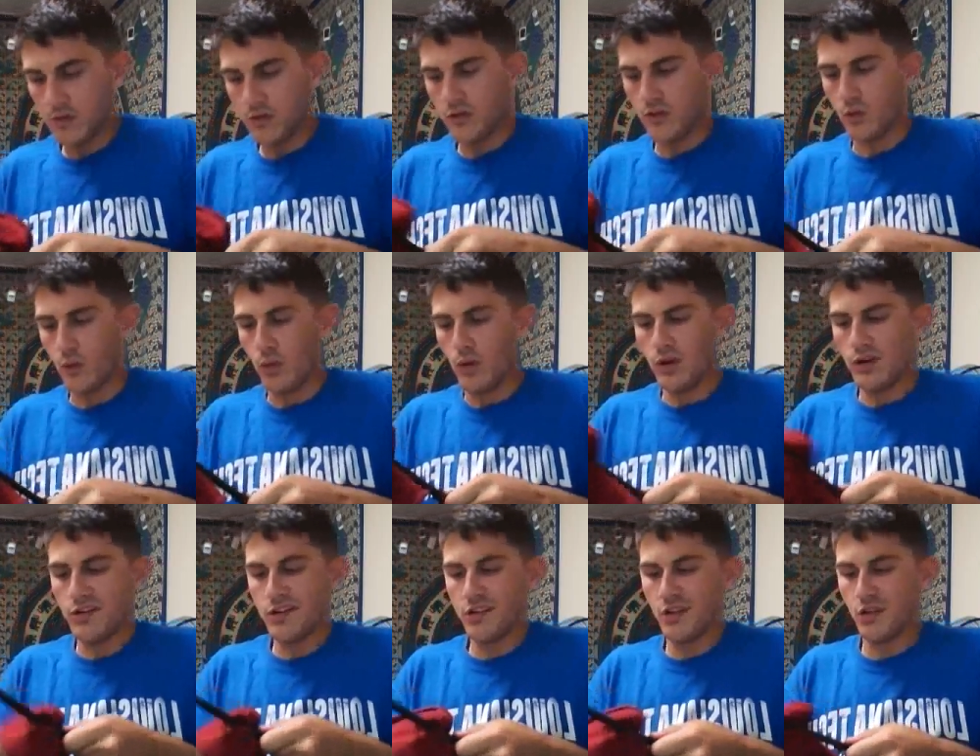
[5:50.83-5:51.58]
So
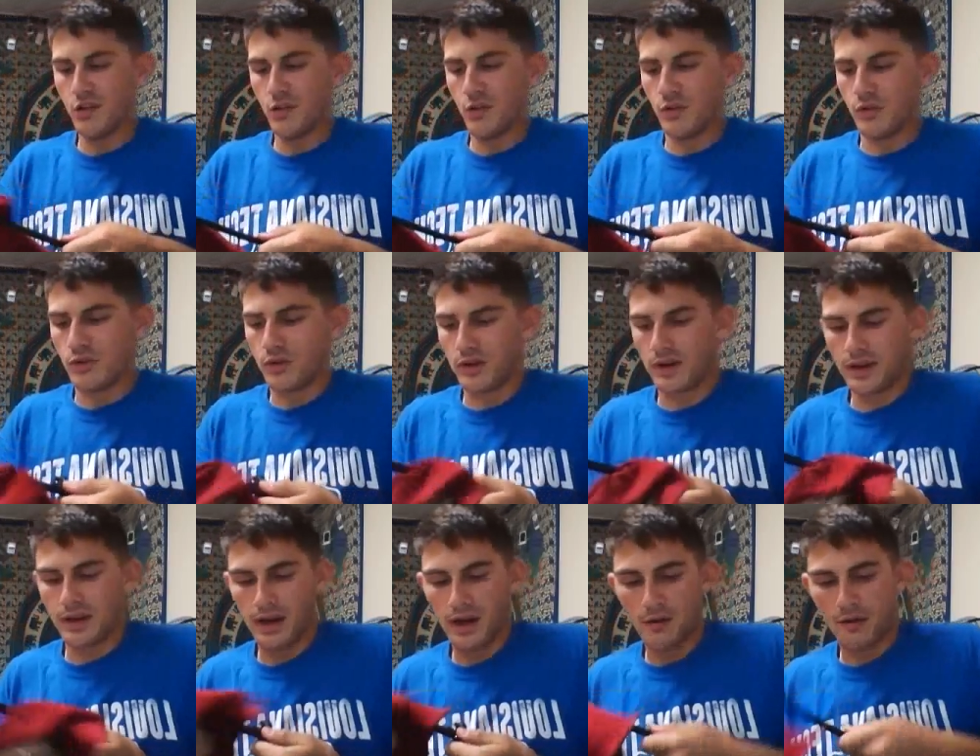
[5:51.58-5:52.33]
once you've
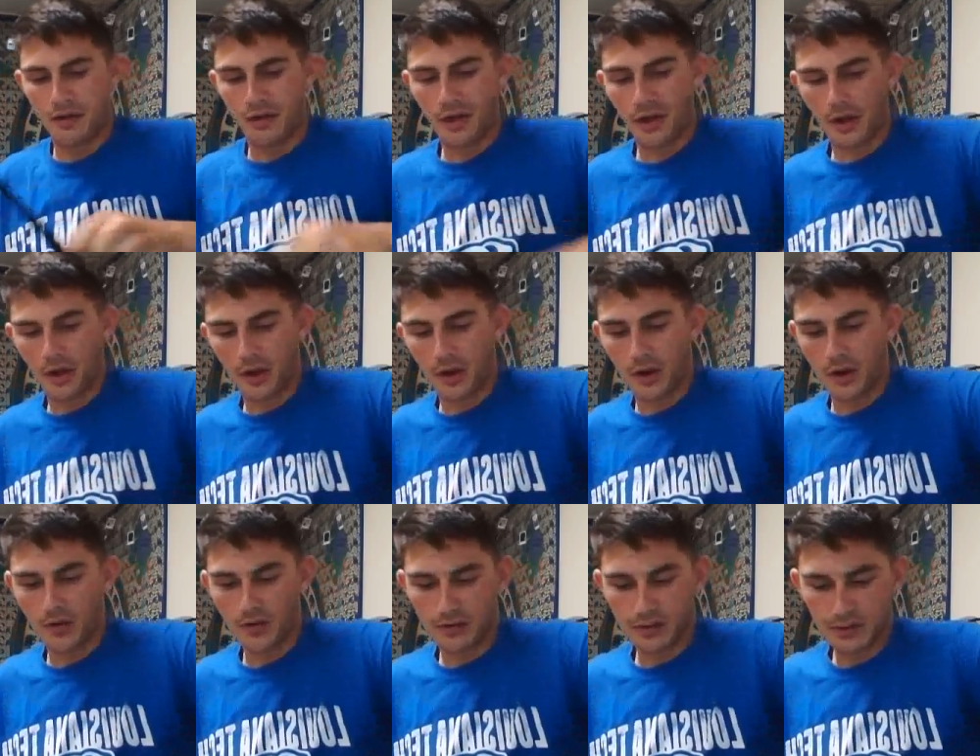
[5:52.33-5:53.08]
cleaned everything
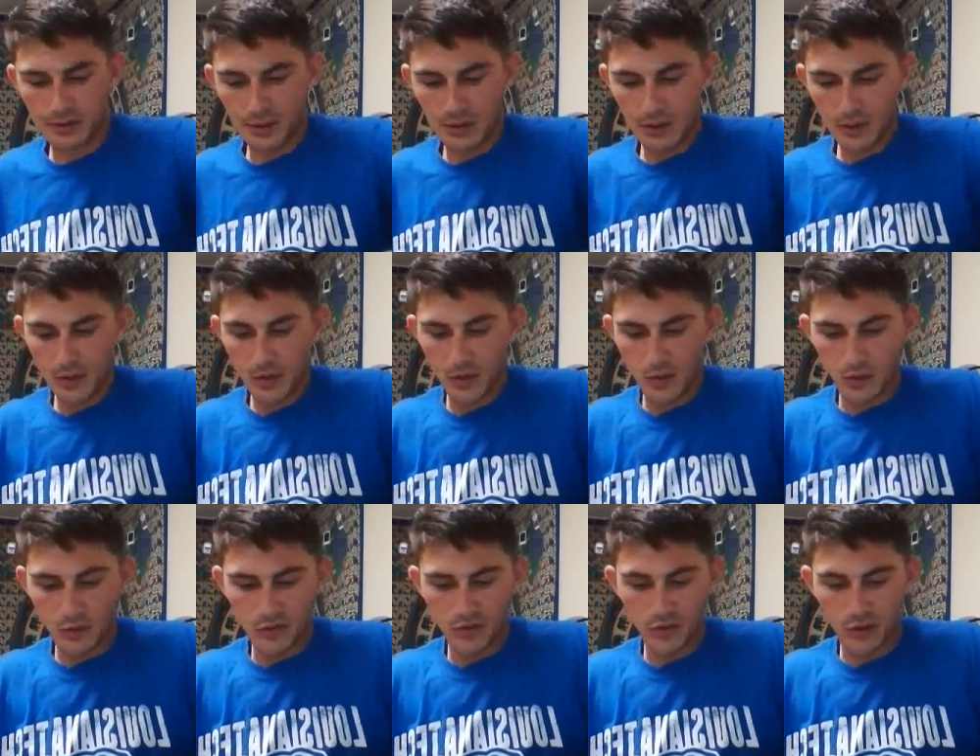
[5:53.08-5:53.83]
off,
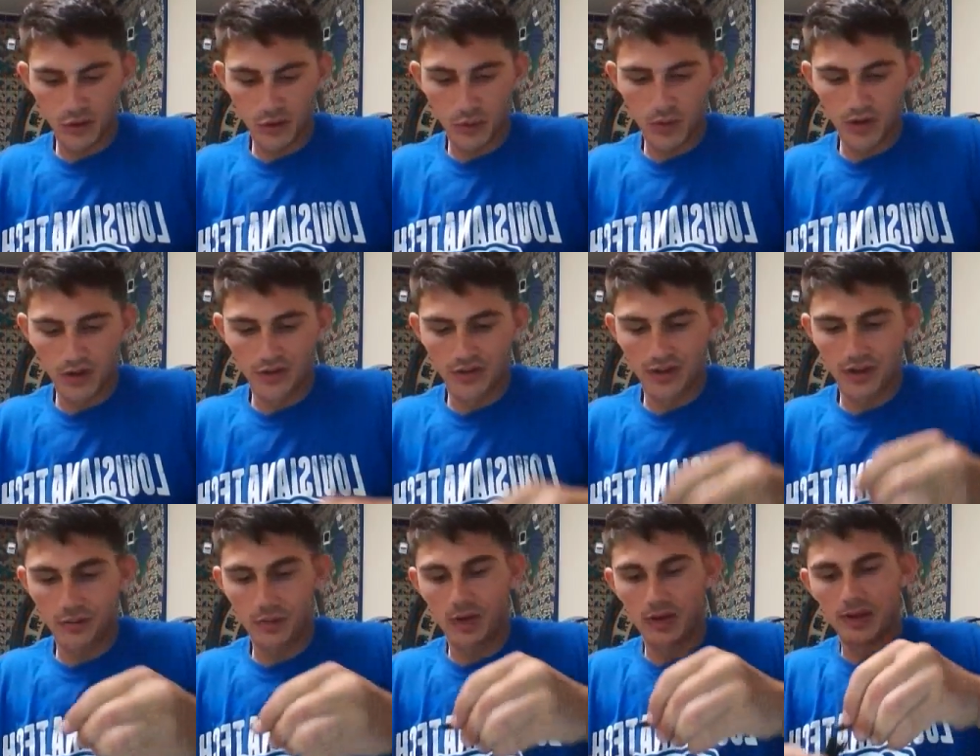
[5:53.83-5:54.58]
you can start
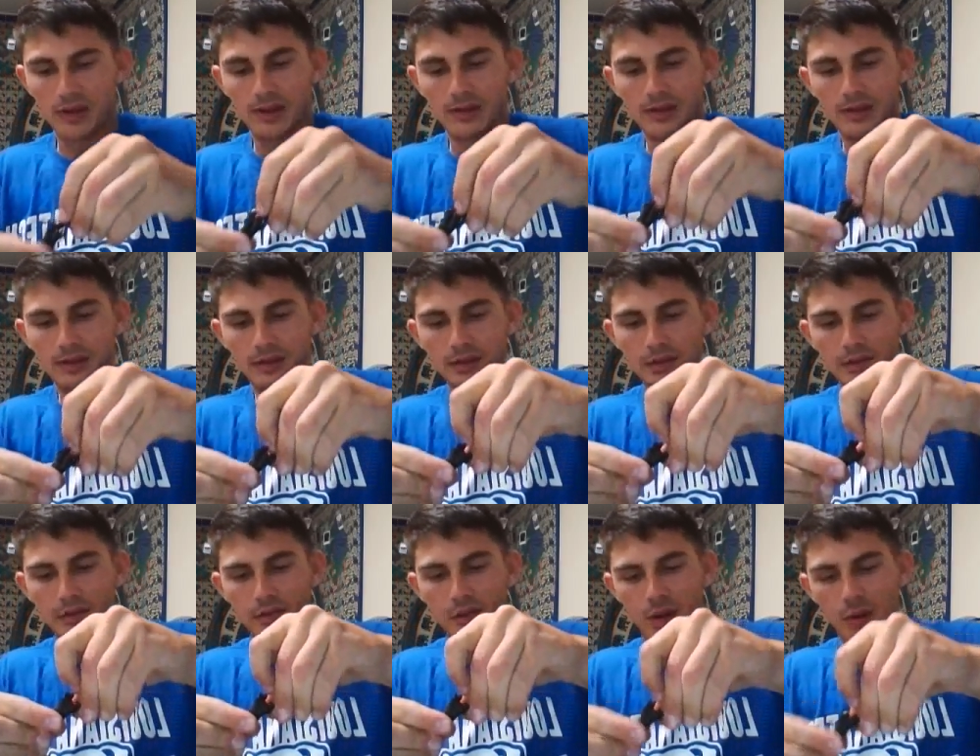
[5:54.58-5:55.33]
reassembly.
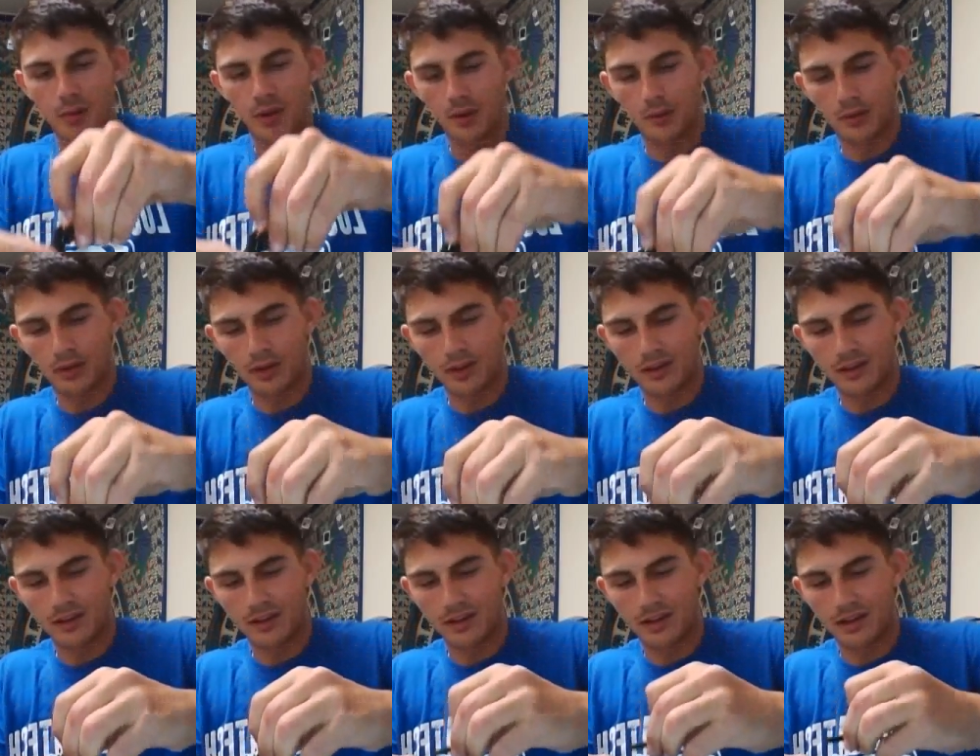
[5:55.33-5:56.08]
Start by
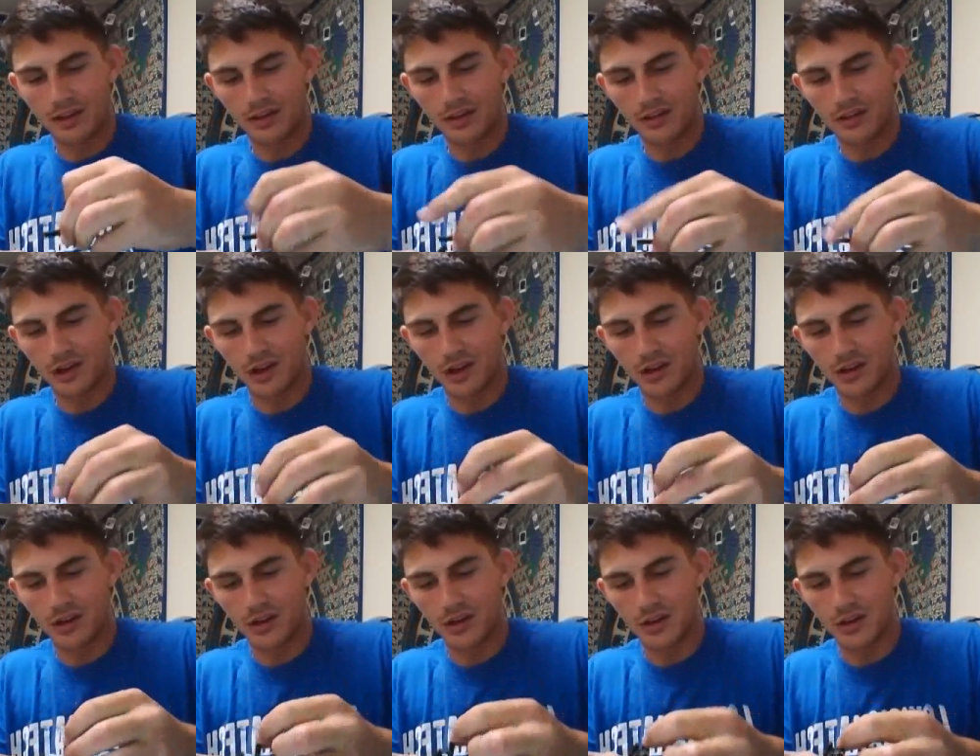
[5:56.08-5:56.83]
placing the
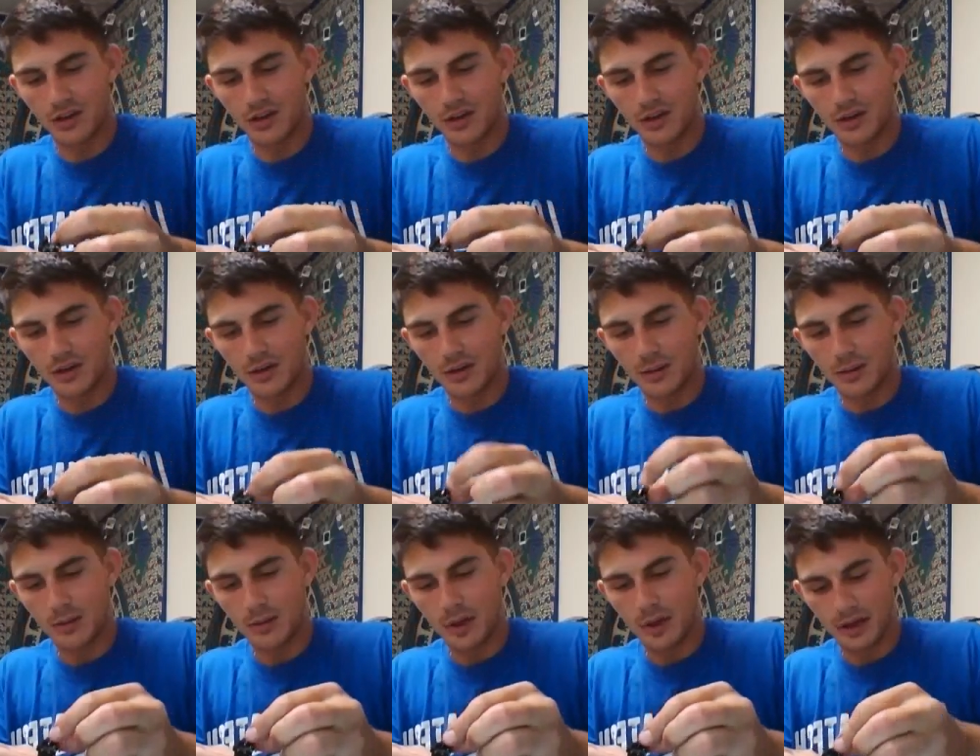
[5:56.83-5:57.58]
extractor
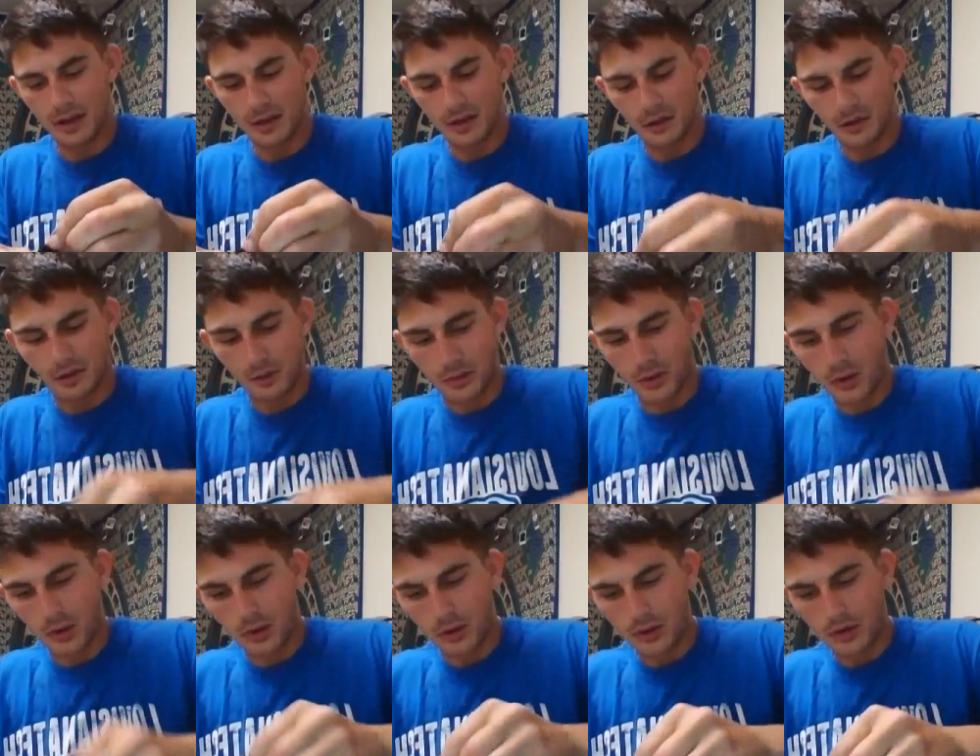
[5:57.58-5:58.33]
back into the
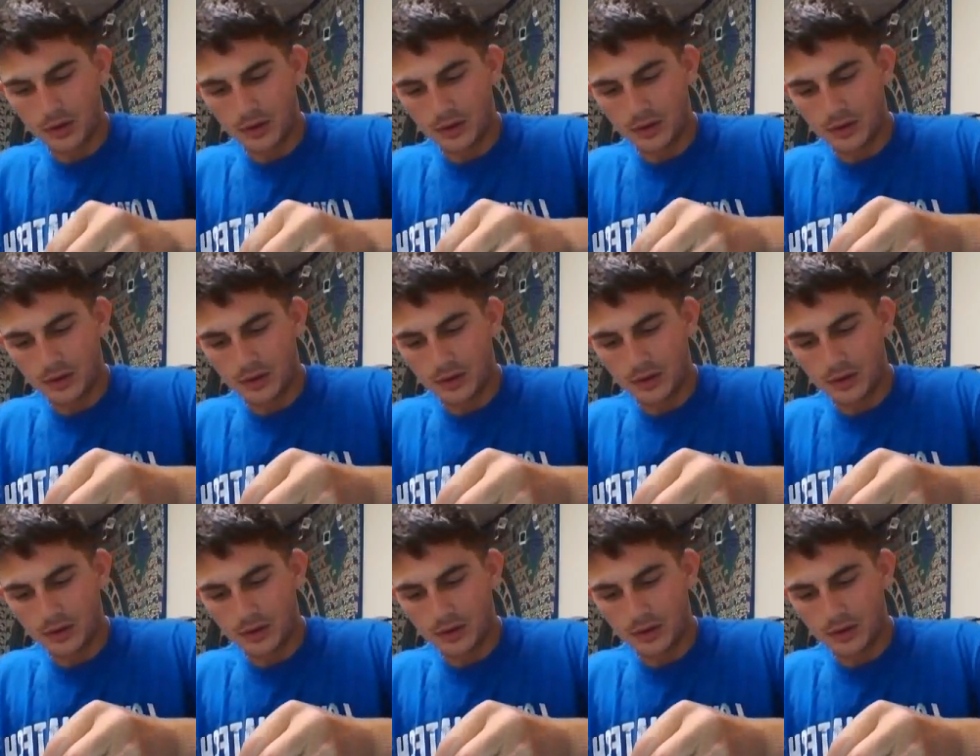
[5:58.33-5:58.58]
bolt.